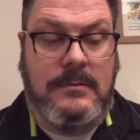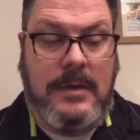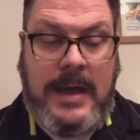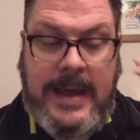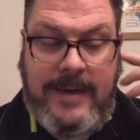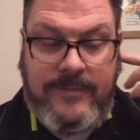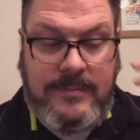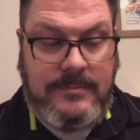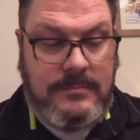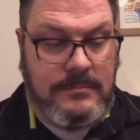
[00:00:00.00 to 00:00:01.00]
I have
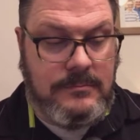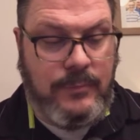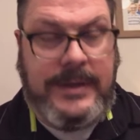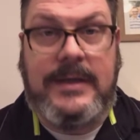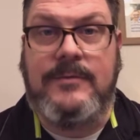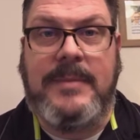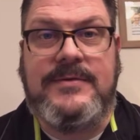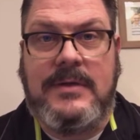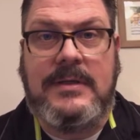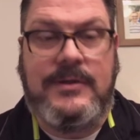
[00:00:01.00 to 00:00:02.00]
him read it.
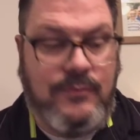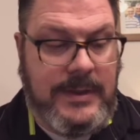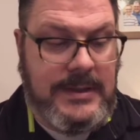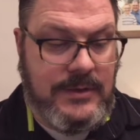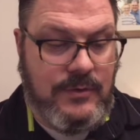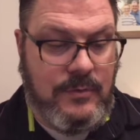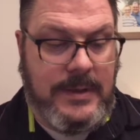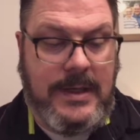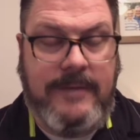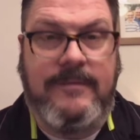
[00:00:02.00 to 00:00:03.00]
Basically, he's reading it to me,
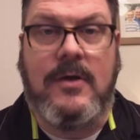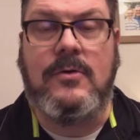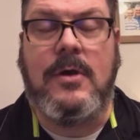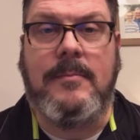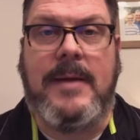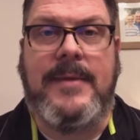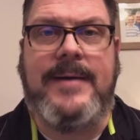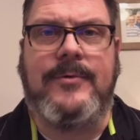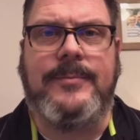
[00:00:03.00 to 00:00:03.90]
and I follow along my Bible.